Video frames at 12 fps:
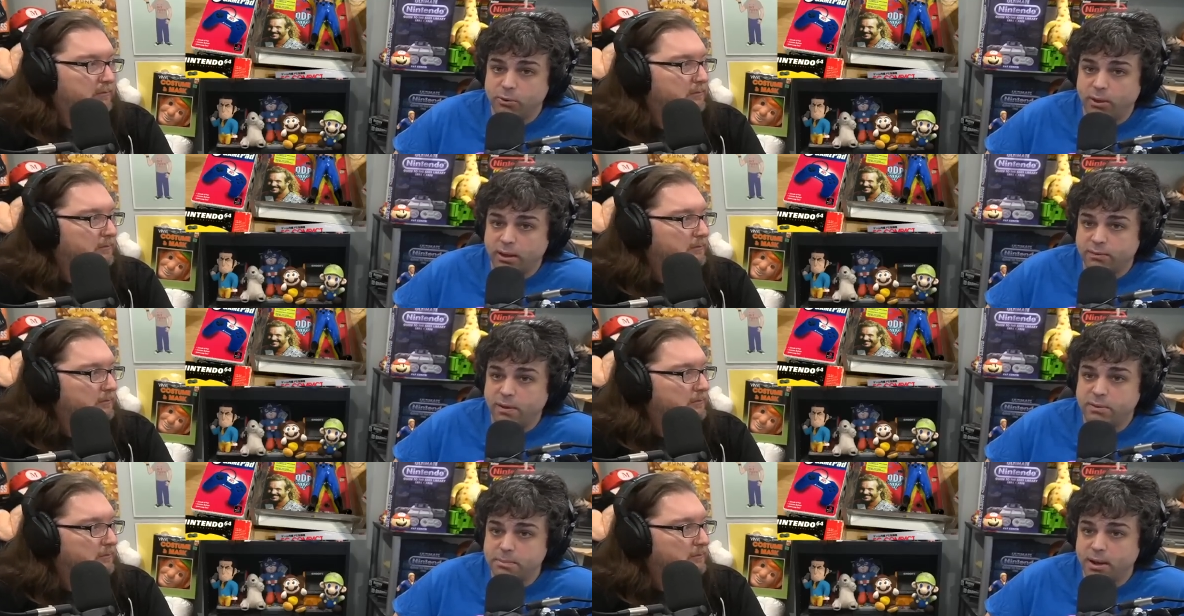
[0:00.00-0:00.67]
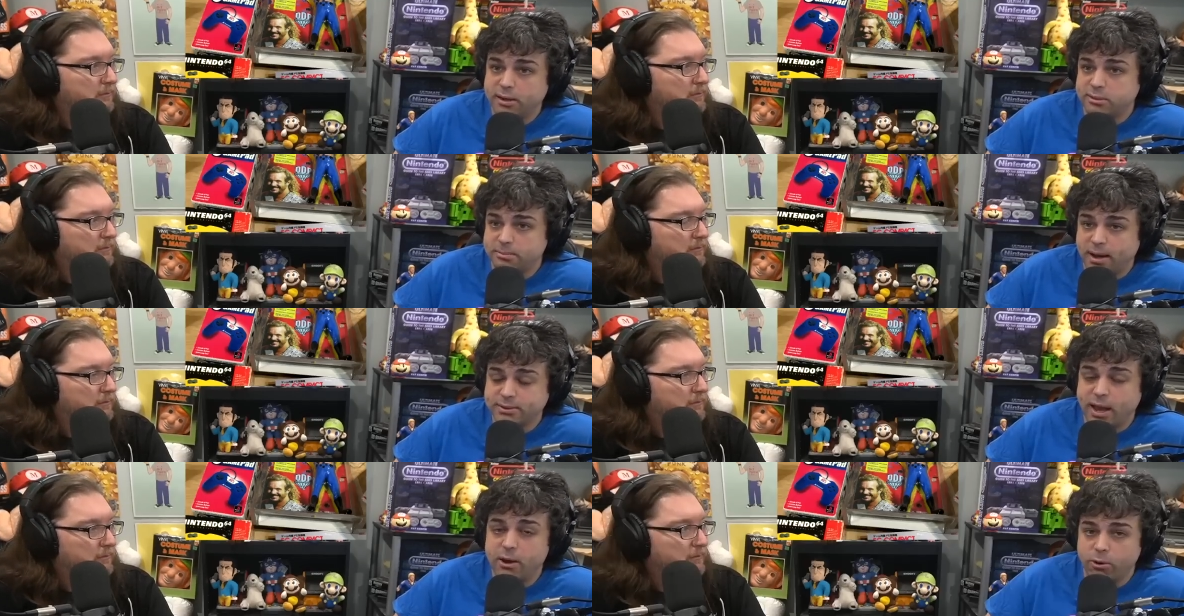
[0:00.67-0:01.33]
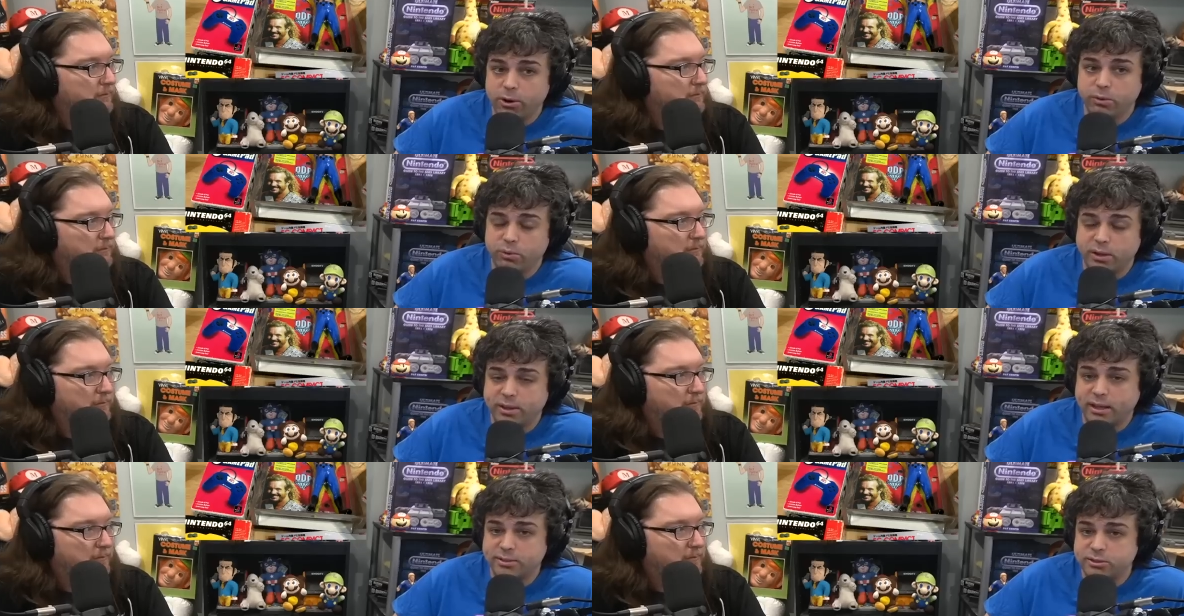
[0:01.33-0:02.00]
Speaker 1: for like 50 bucks in the box. I already regret
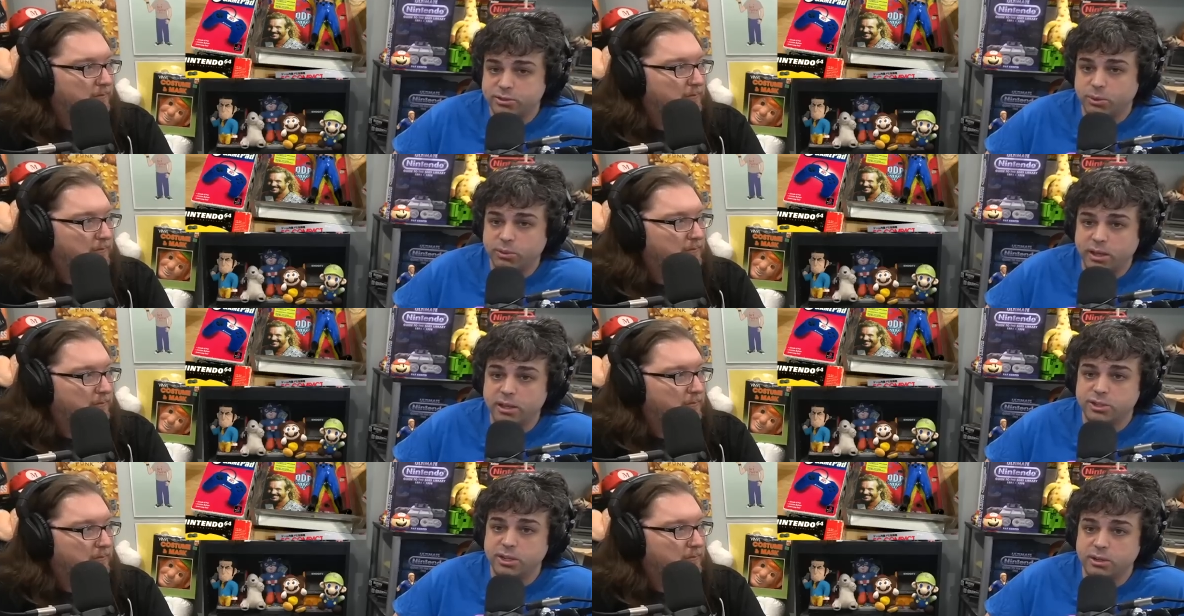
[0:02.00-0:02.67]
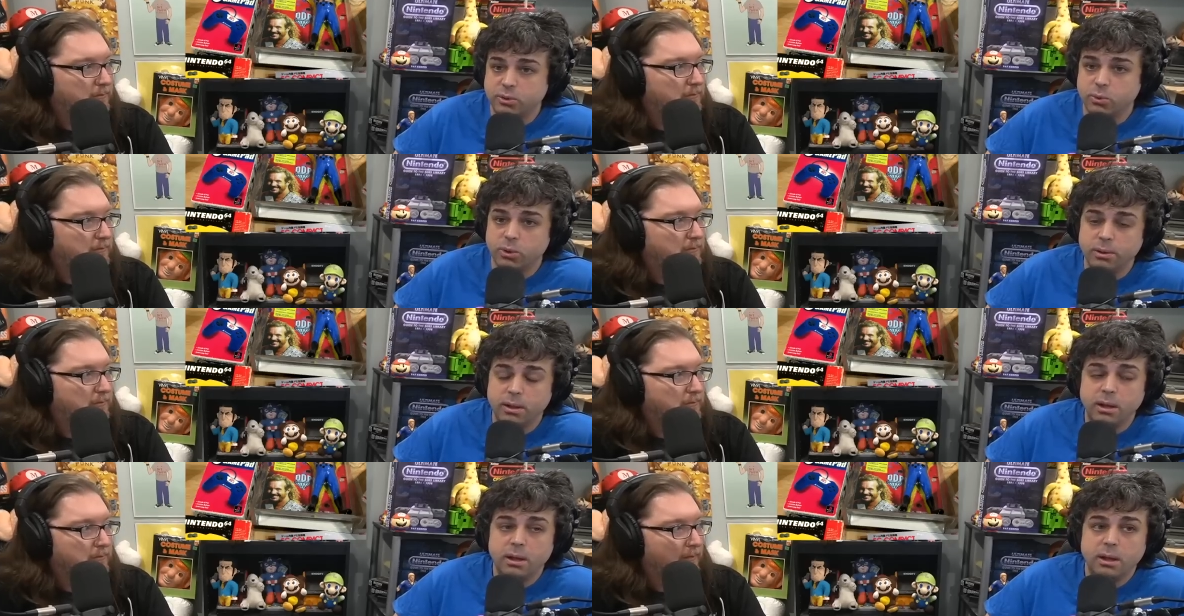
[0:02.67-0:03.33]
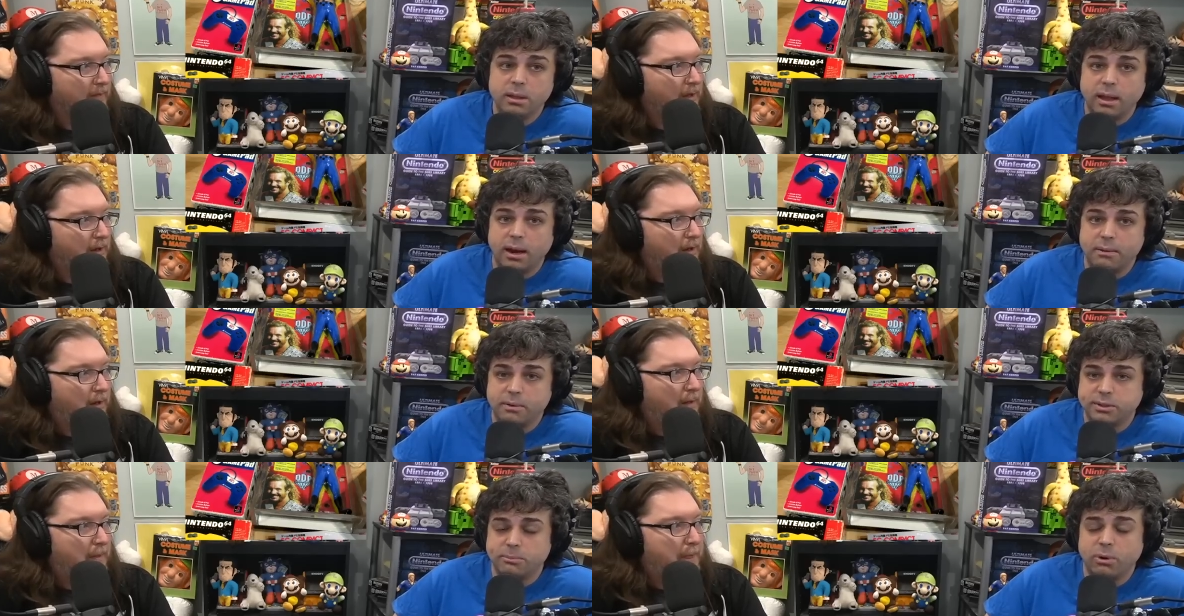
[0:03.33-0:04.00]
that because that's so kitschy and cool that I,
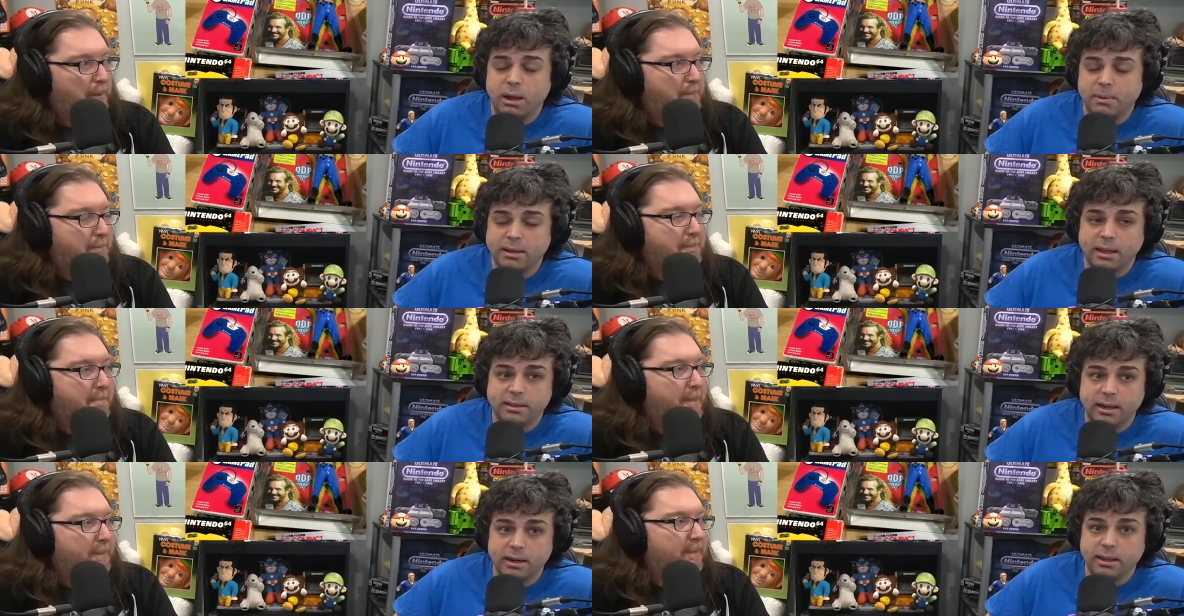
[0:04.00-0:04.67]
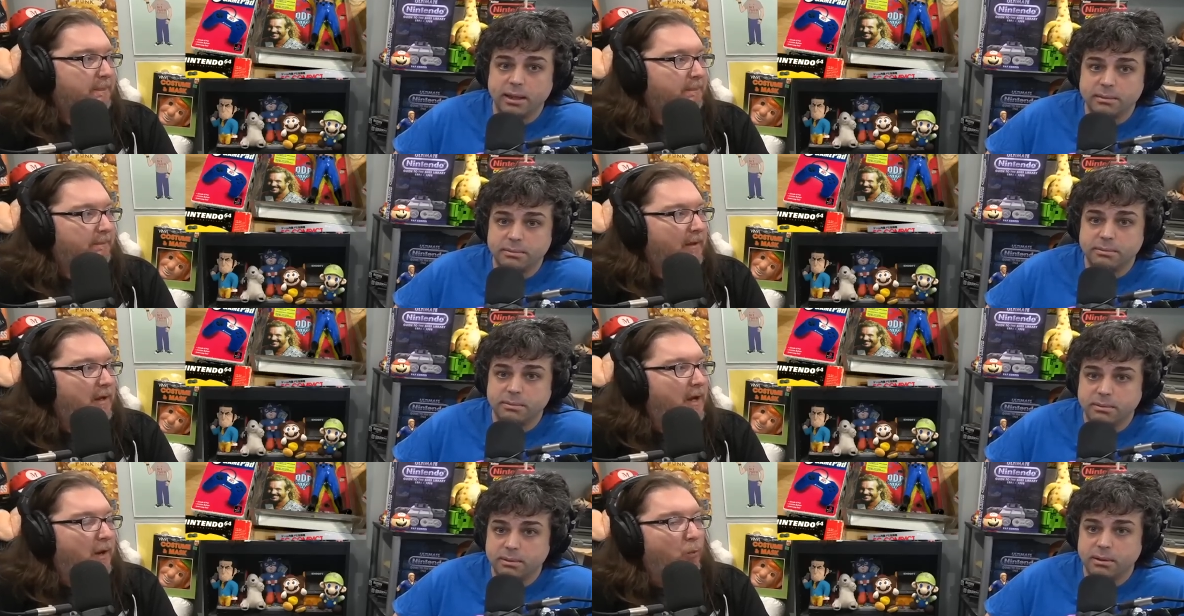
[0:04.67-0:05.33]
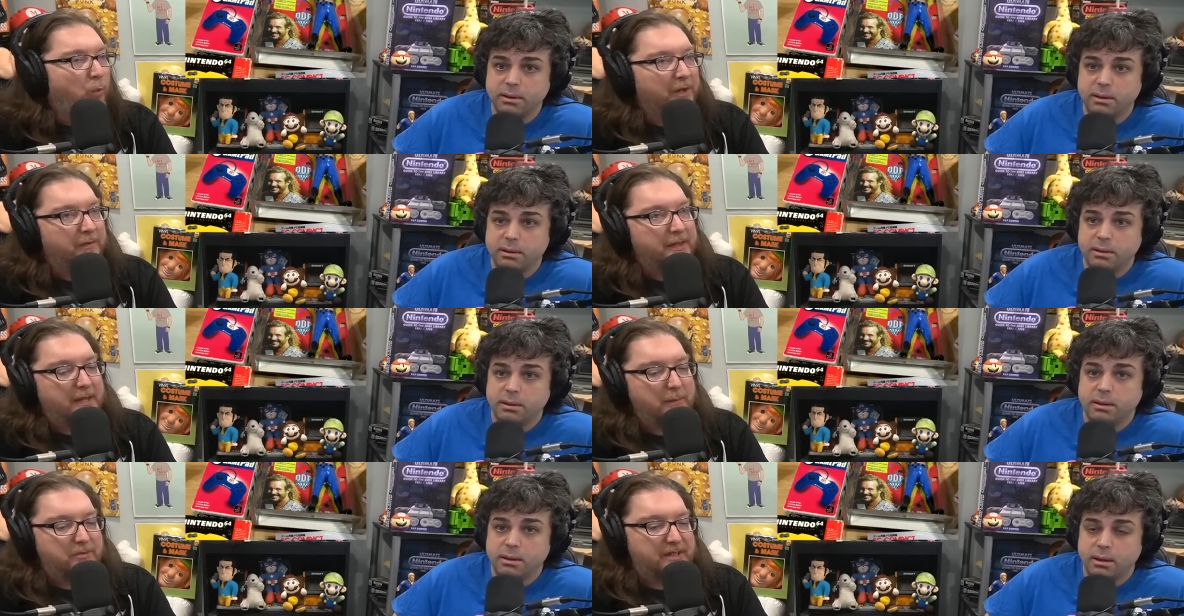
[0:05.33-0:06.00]
at some point I might get that again.
Speaker 2: Uh, one of the
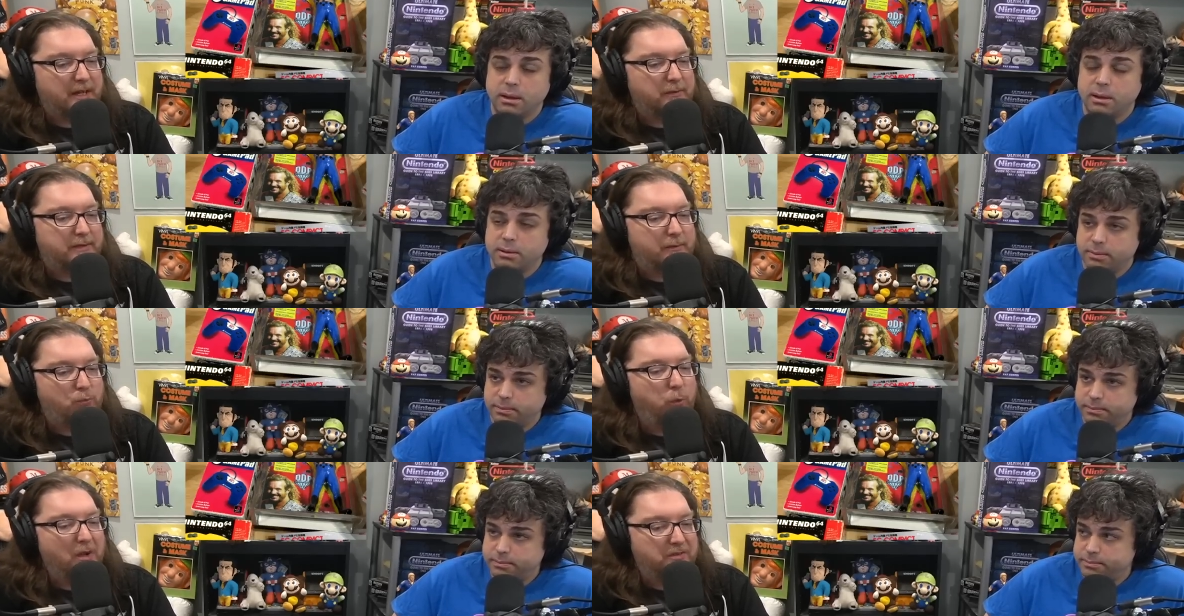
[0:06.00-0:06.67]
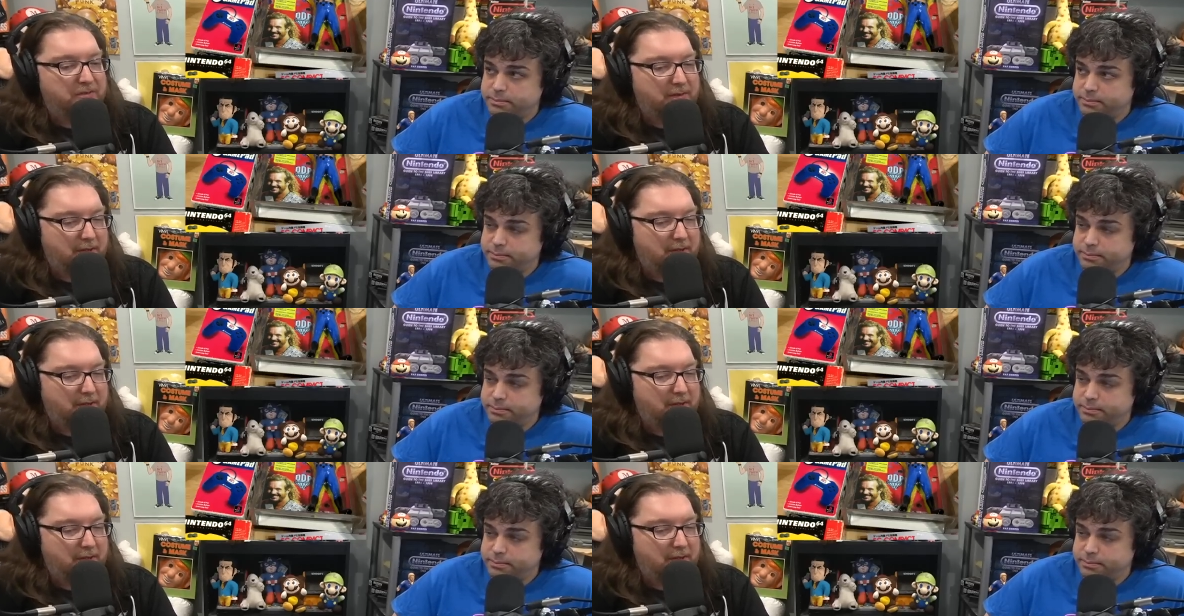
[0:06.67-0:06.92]
games that I was